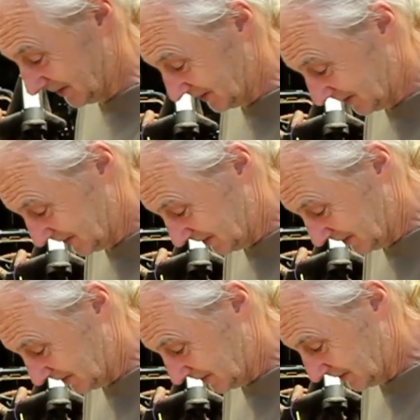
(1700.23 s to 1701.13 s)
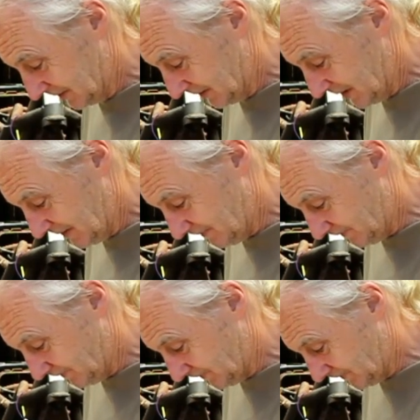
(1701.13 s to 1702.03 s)
Right, good stuff. Right,
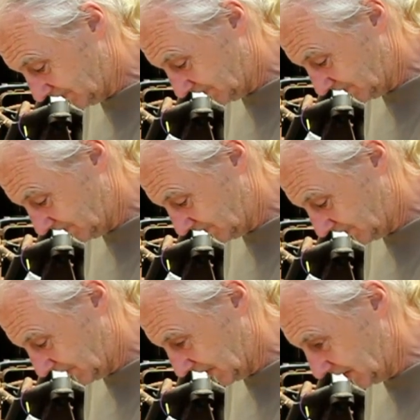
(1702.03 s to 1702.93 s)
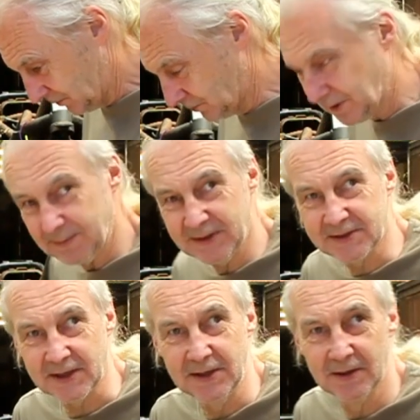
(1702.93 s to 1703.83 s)
my tea's over there now, and so we'll have a
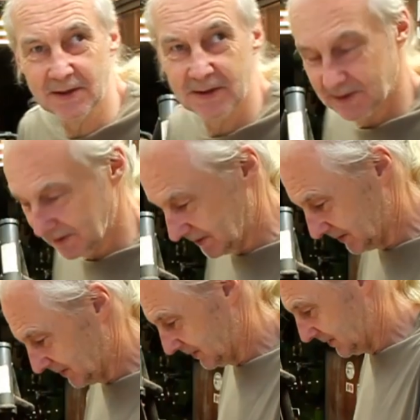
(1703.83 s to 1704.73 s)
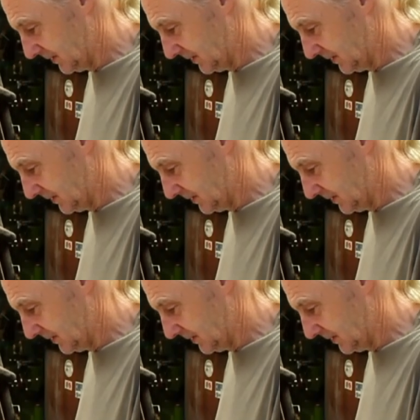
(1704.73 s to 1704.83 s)
little break, and then we'll carry